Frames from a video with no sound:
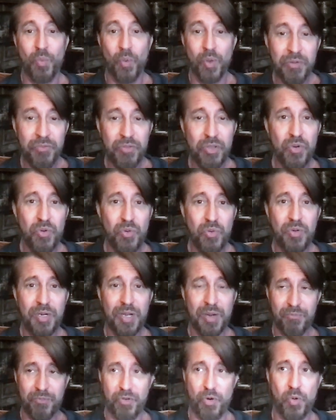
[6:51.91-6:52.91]
One of you
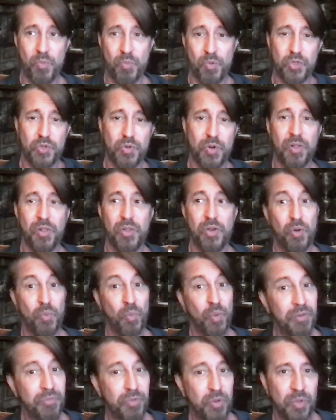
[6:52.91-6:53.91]
come forward more strongly or
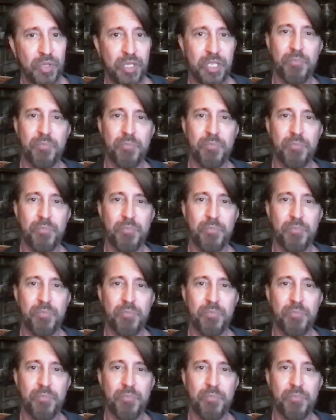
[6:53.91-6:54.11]
one of you only